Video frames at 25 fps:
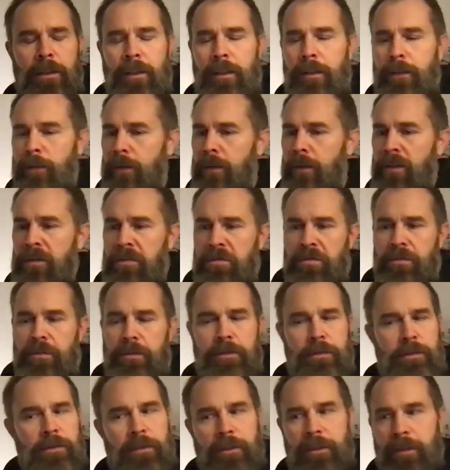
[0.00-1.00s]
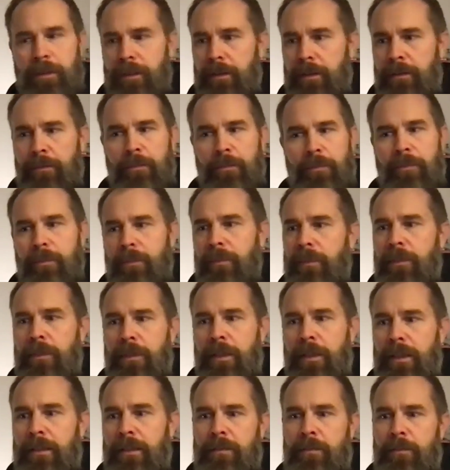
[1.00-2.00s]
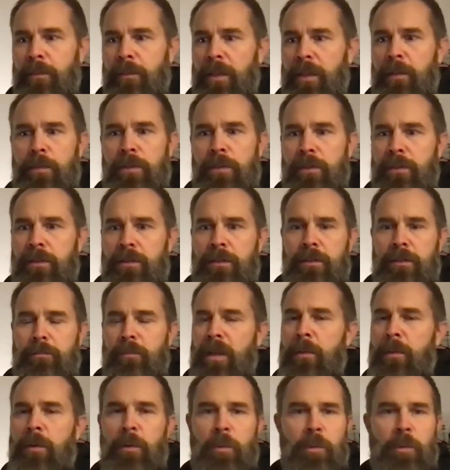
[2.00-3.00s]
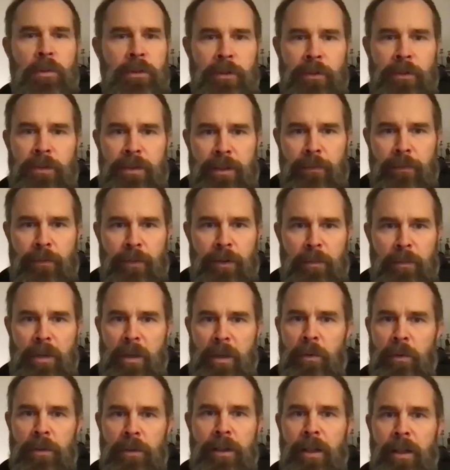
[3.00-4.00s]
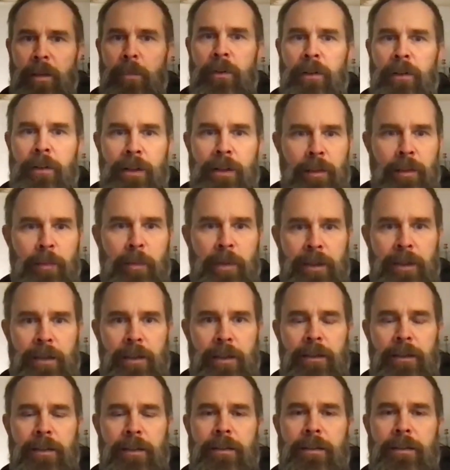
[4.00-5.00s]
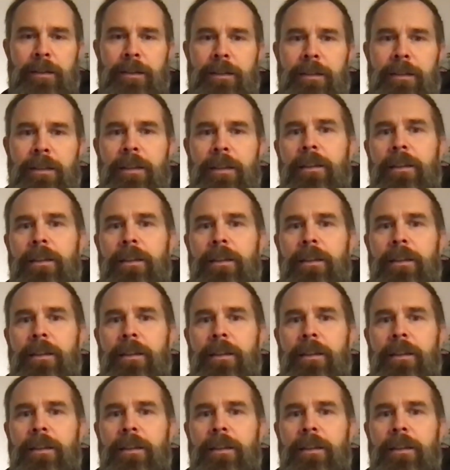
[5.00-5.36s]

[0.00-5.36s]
and so that's maybe we'll do something. Maybe we'll help a little bit at least.